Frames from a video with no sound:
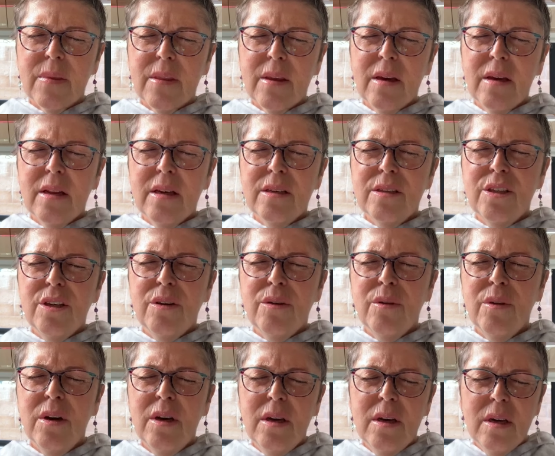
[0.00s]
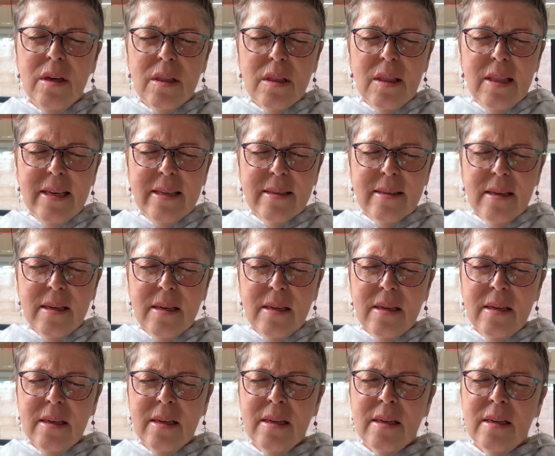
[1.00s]
And as you
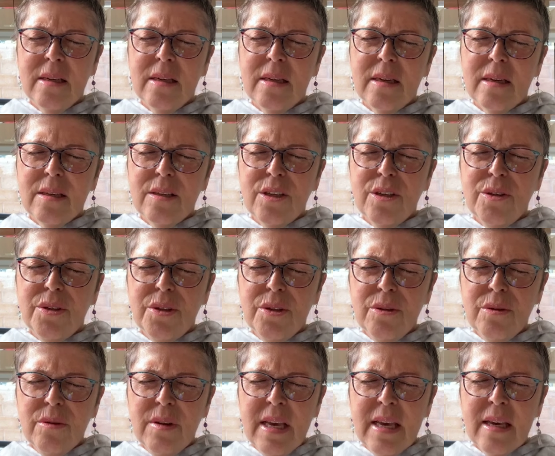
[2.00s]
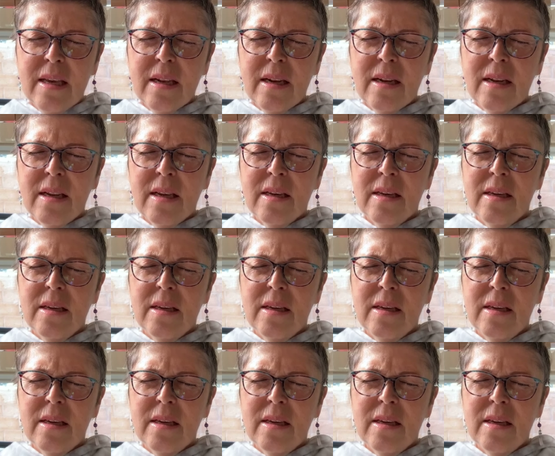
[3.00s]
listen, as you tune in,